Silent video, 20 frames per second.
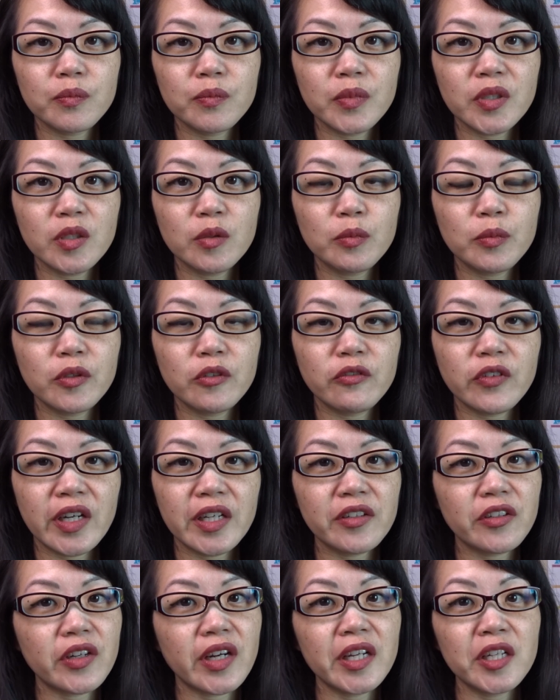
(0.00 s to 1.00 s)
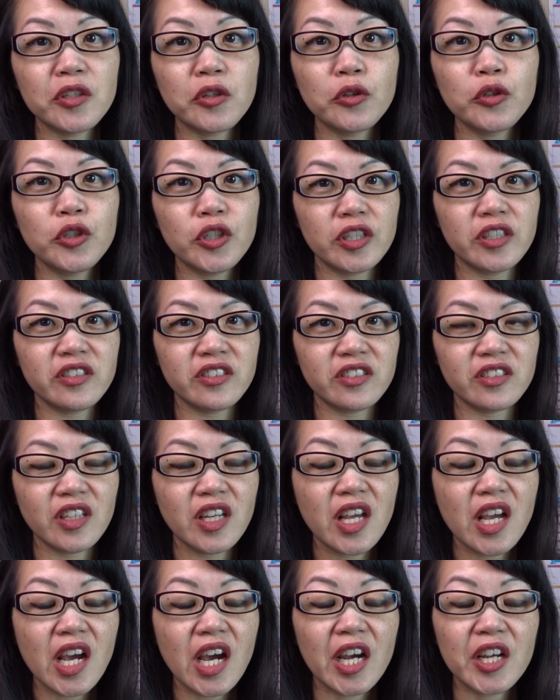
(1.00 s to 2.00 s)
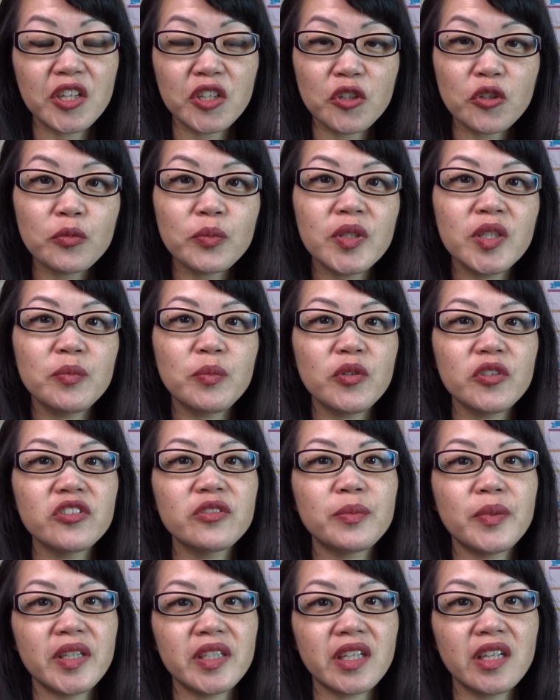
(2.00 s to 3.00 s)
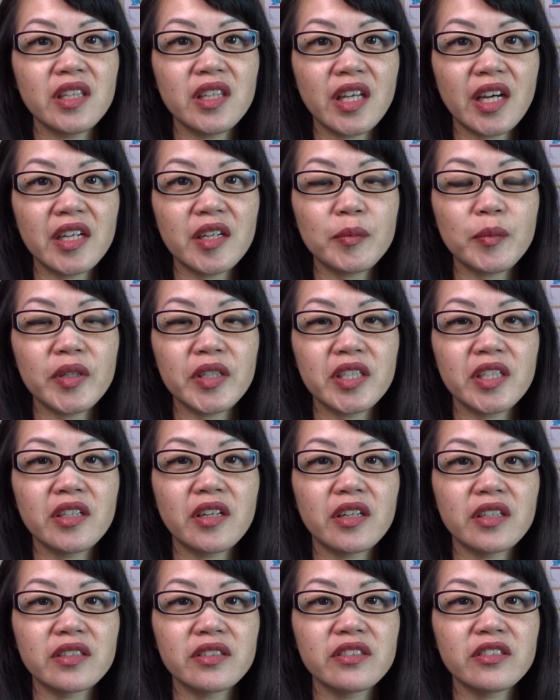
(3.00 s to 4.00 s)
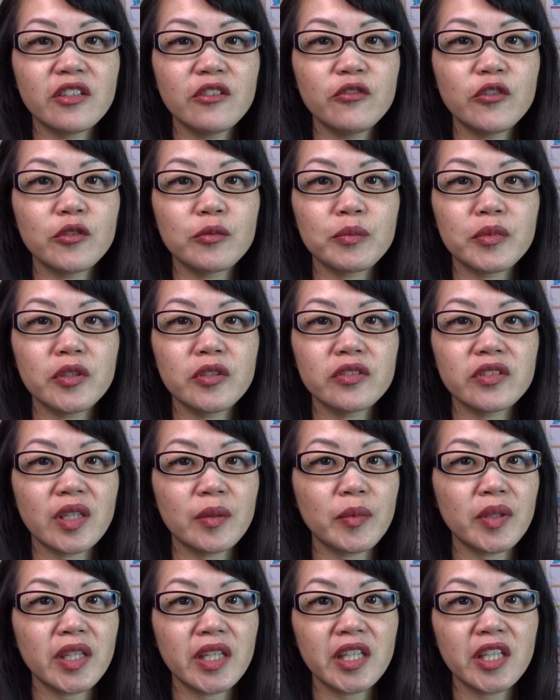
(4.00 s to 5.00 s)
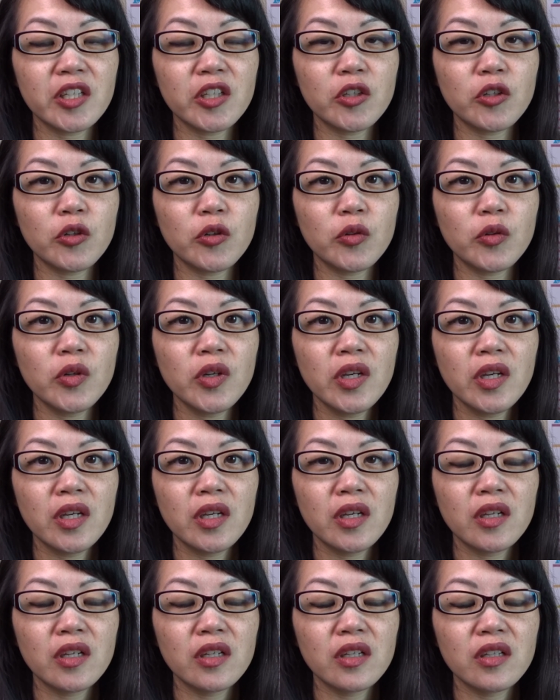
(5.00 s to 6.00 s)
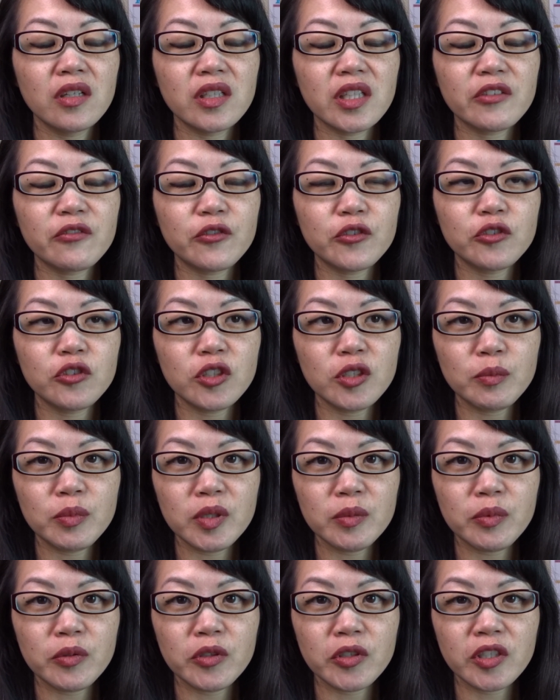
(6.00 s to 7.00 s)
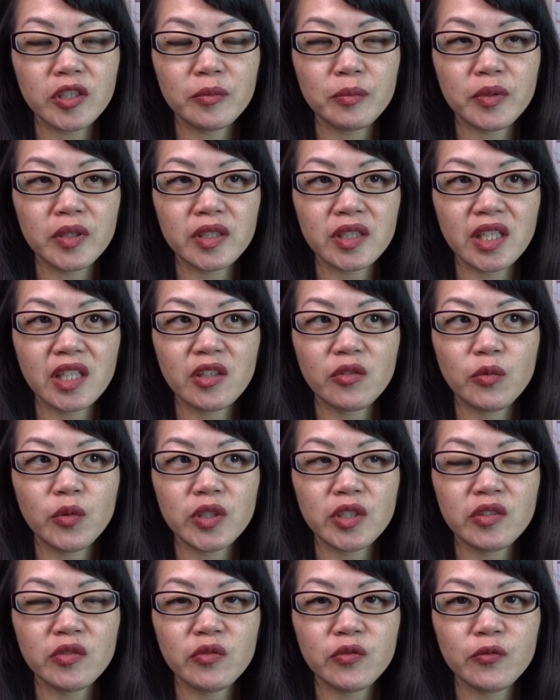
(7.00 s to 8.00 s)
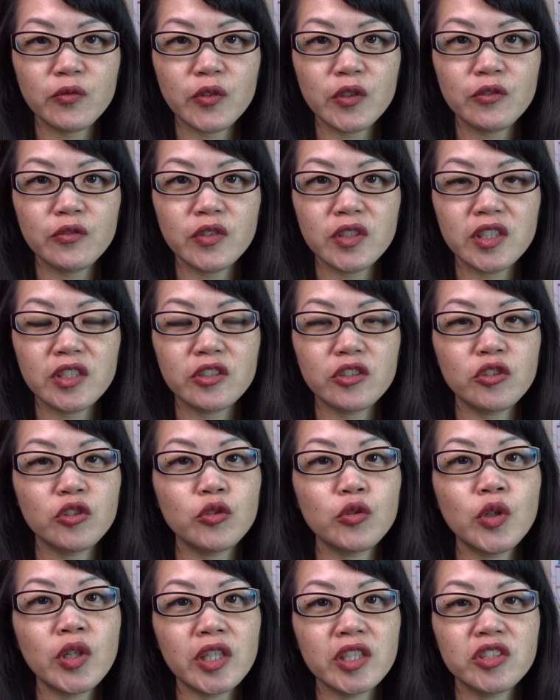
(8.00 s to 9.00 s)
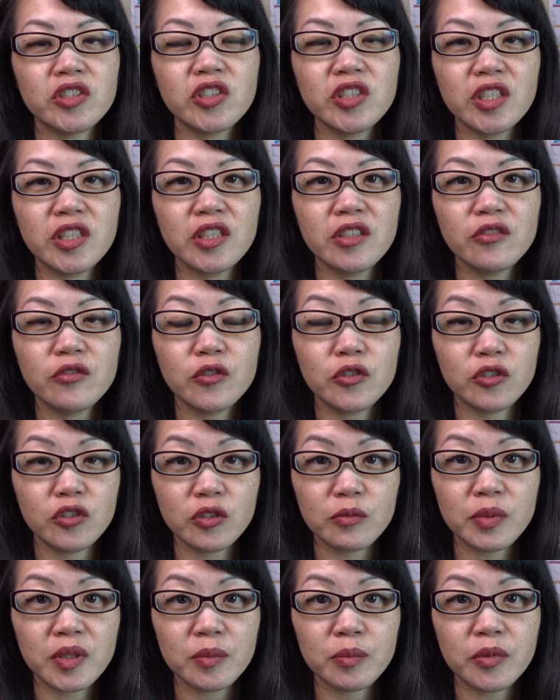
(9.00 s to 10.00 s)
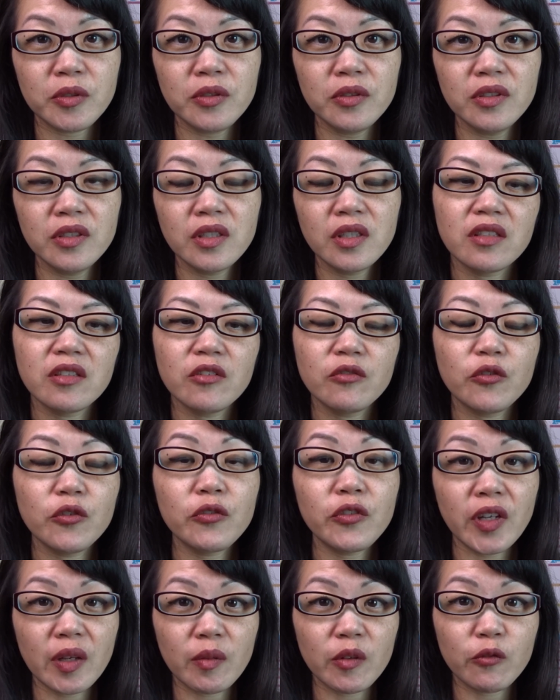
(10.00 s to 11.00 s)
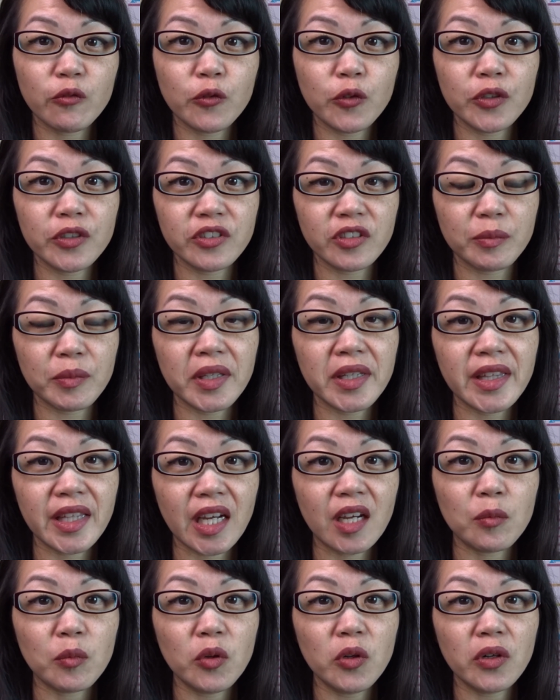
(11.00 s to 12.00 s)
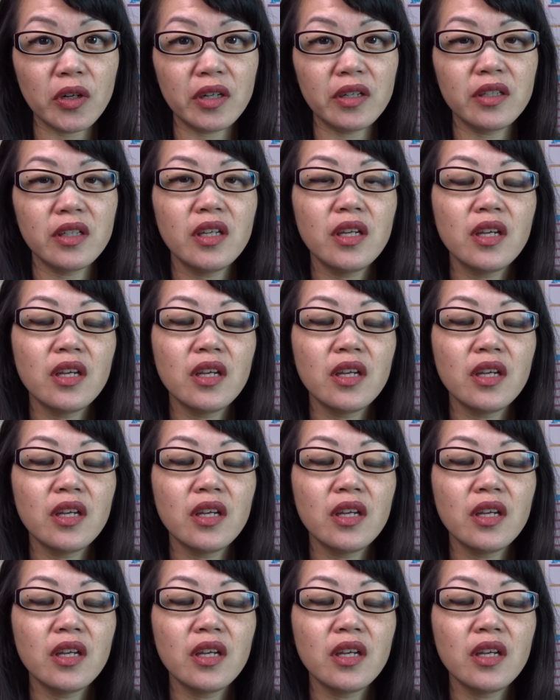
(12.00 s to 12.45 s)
bill provider. I know people spend a lot of money on cell phone bills. I mean, it can go, like for 2 people, it could be like $150 to $200 for 2 people. For family 4, it's gonna be a lot more.